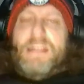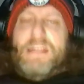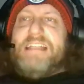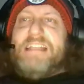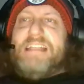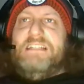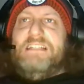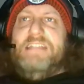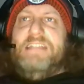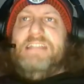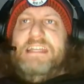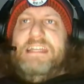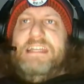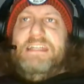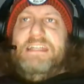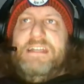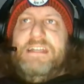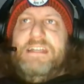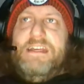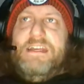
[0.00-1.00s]
takes the
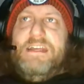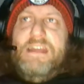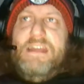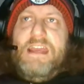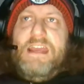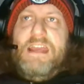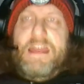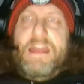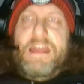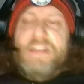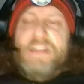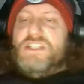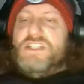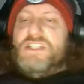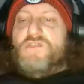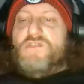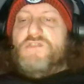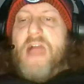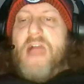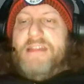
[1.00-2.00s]
lead and they
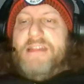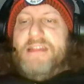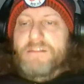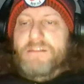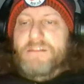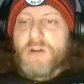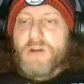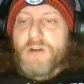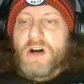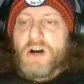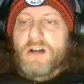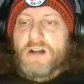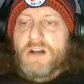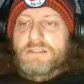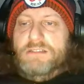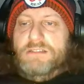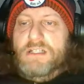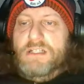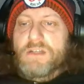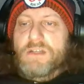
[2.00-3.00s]
just grind the
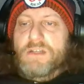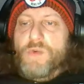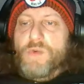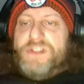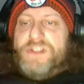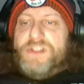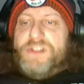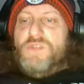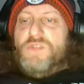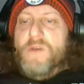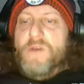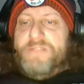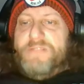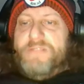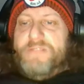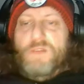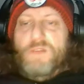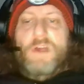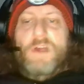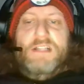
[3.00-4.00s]
ball with
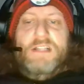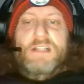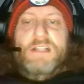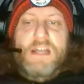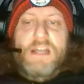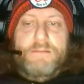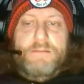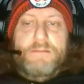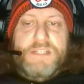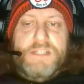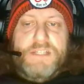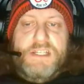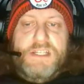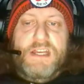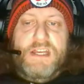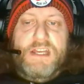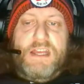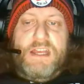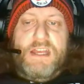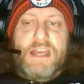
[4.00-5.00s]
Swift and Williams.
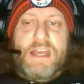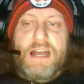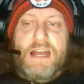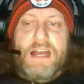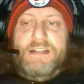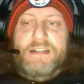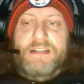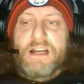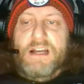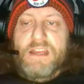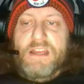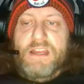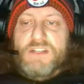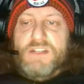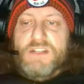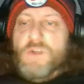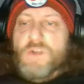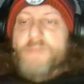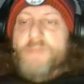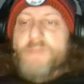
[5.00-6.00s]
And,
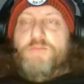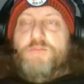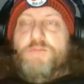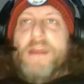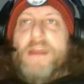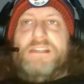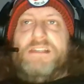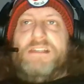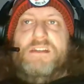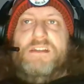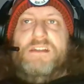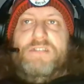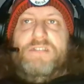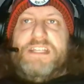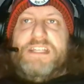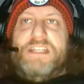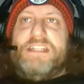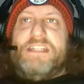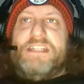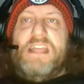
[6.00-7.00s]
Swift breaks, a
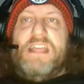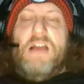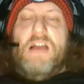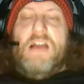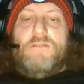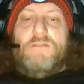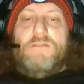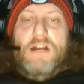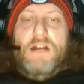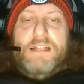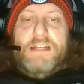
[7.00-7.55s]
60-yard